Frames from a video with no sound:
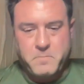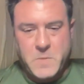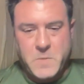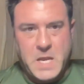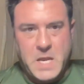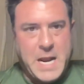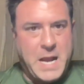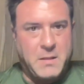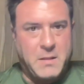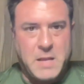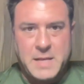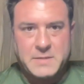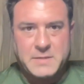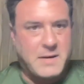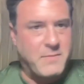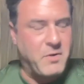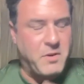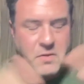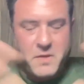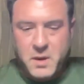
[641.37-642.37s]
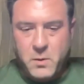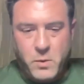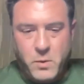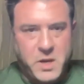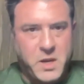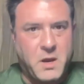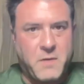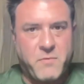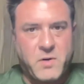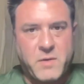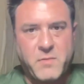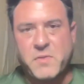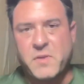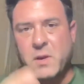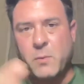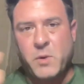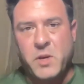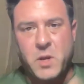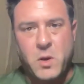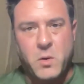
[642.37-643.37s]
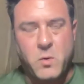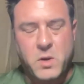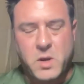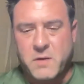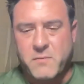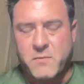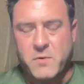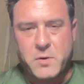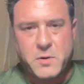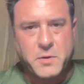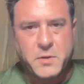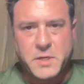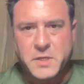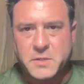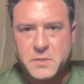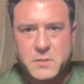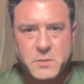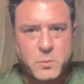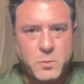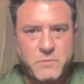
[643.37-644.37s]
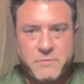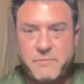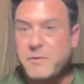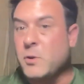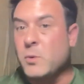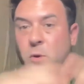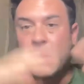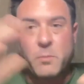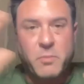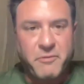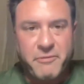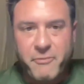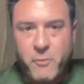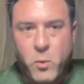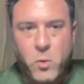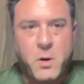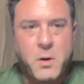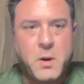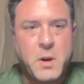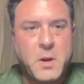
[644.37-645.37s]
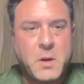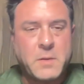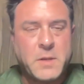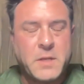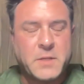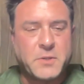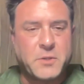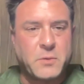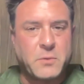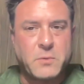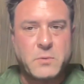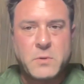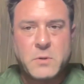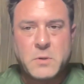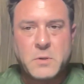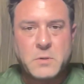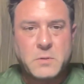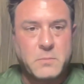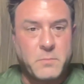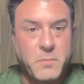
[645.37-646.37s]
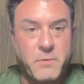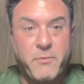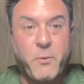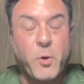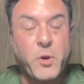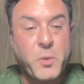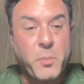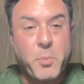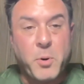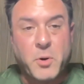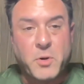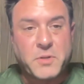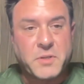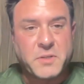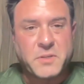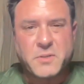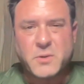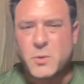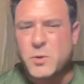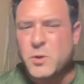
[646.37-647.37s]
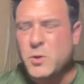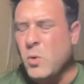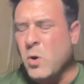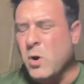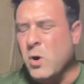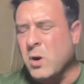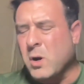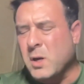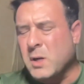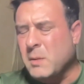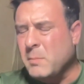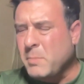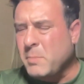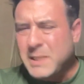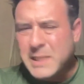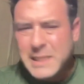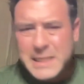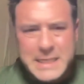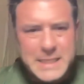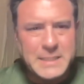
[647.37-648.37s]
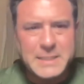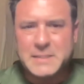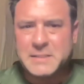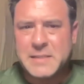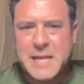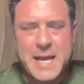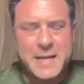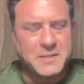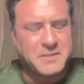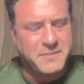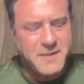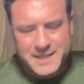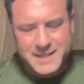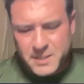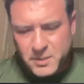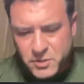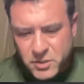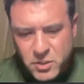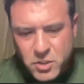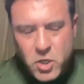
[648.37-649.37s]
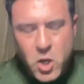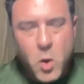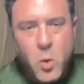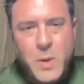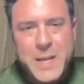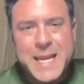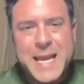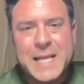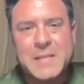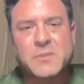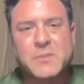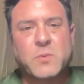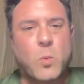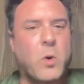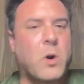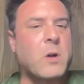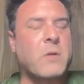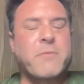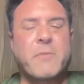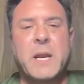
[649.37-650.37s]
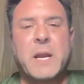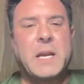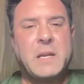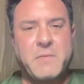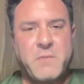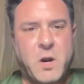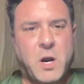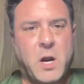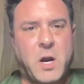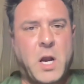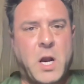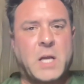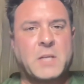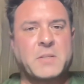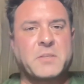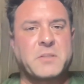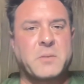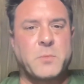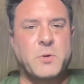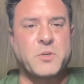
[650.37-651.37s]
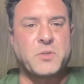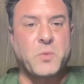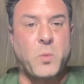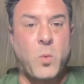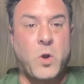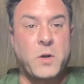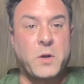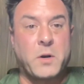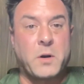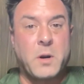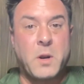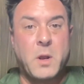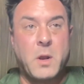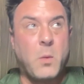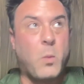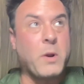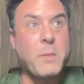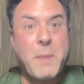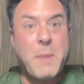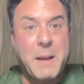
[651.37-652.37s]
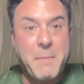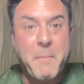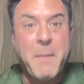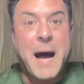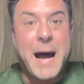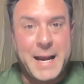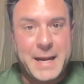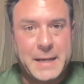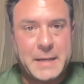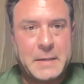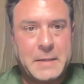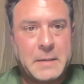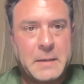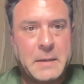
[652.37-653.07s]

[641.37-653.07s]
It outlines everything we cover, everything we don't cover. You get to review it before you purchase, so you are completely satisfied. There's no guesswork for any of our customers to wonder, what am I buying?